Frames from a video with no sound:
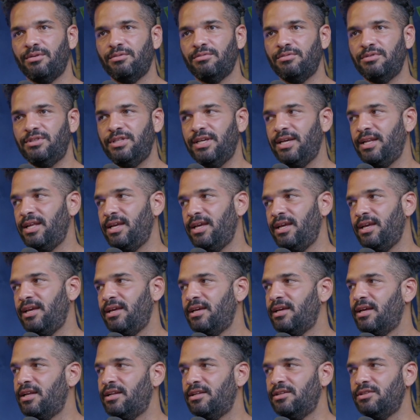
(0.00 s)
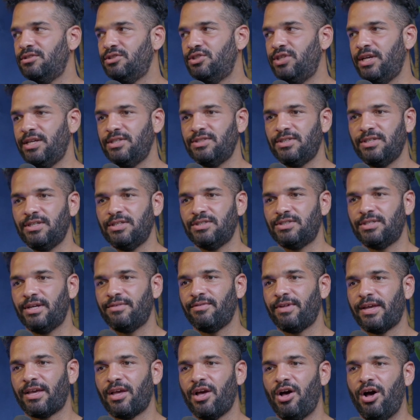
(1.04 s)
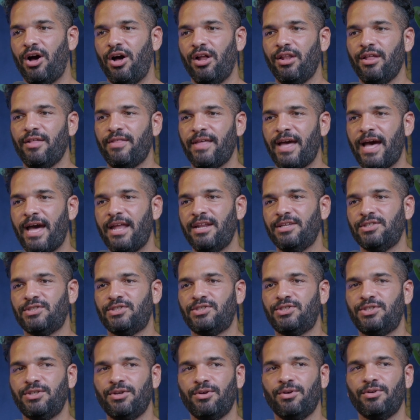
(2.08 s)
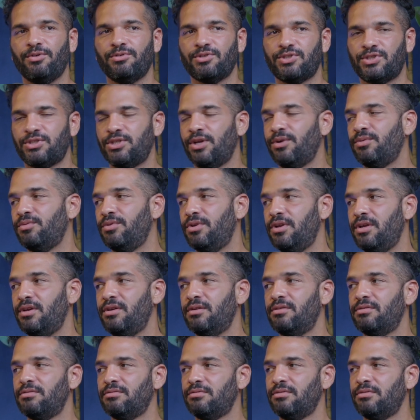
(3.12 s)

Diddy and Jay-Z and stuff, like all of that is still so new.